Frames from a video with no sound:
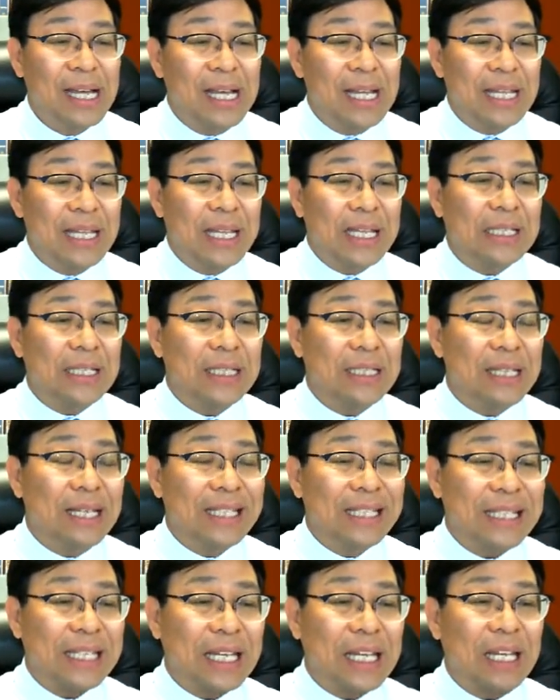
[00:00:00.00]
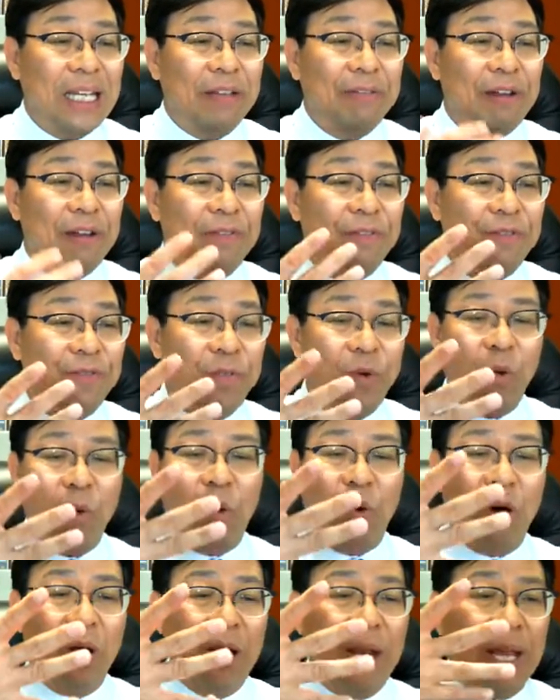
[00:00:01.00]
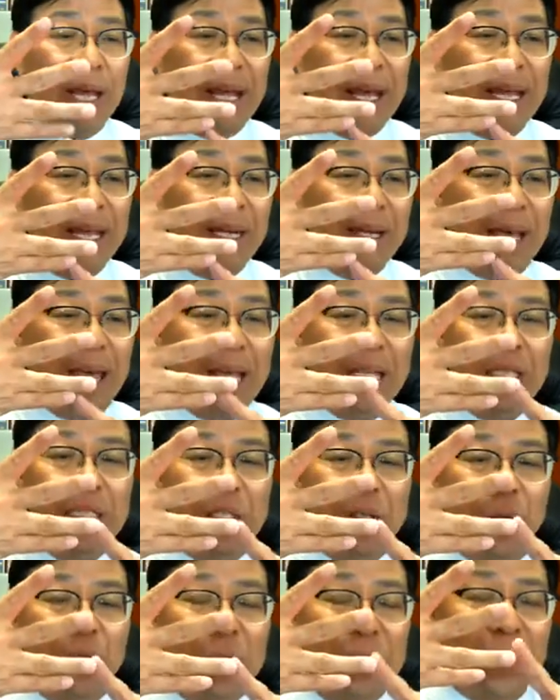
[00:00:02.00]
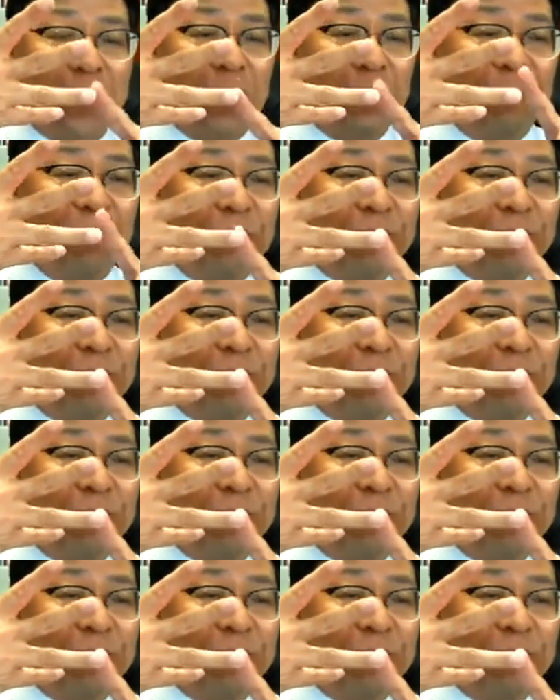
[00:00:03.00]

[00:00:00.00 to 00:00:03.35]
this is a skill level 4, like in an NSCO skill level